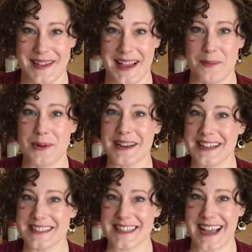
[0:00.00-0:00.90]
pretty
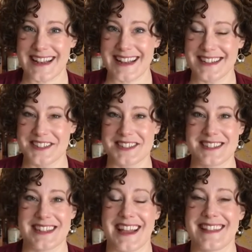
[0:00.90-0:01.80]
exciting just
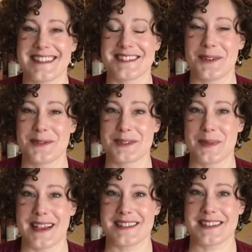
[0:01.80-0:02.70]
to get this whole
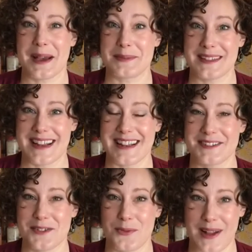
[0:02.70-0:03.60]
space updated
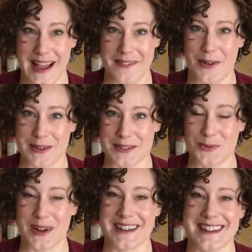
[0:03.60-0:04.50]
to what I've always
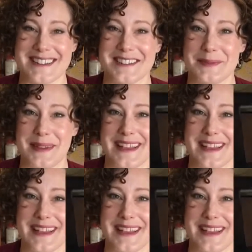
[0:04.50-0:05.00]
wanted it to be.